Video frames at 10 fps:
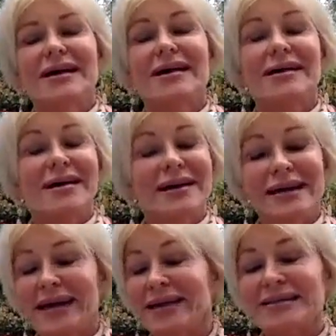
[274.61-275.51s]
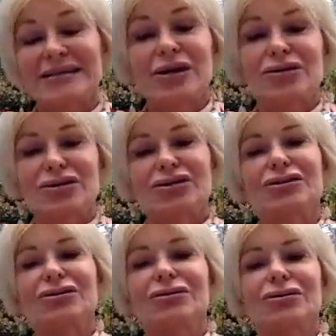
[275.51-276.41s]
And again, it's so
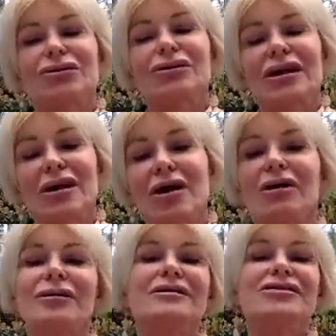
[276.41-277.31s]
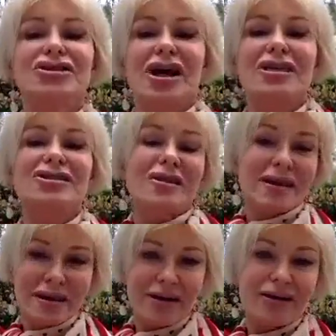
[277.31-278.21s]
true. You can always judge
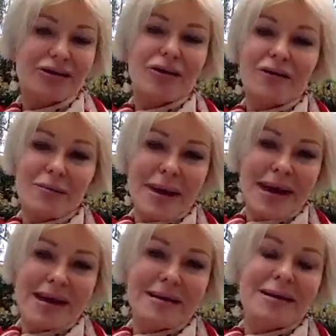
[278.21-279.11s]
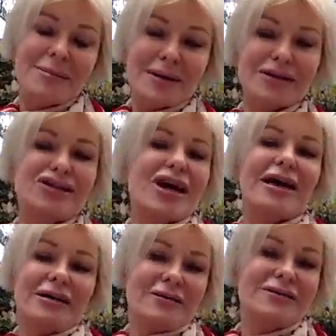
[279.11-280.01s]
the character of a man by the
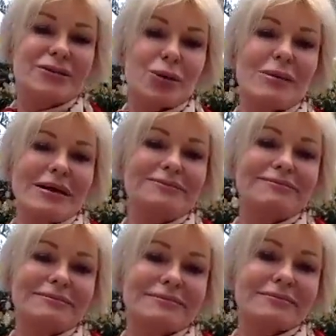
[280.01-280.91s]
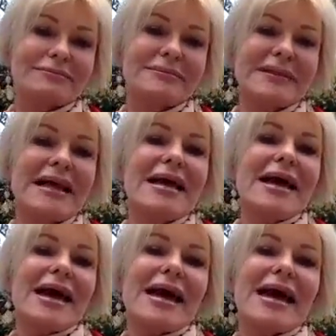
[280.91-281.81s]
shine of his woman.
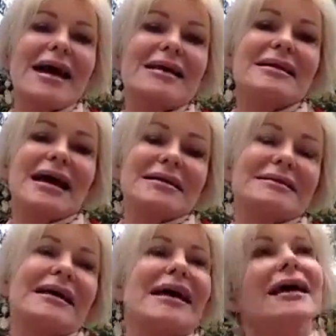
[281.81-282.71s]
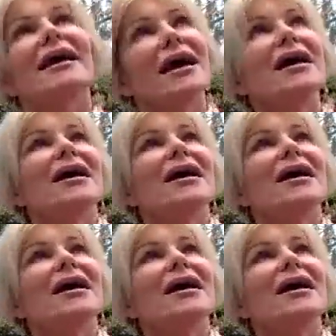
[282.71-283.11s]
And I'll say,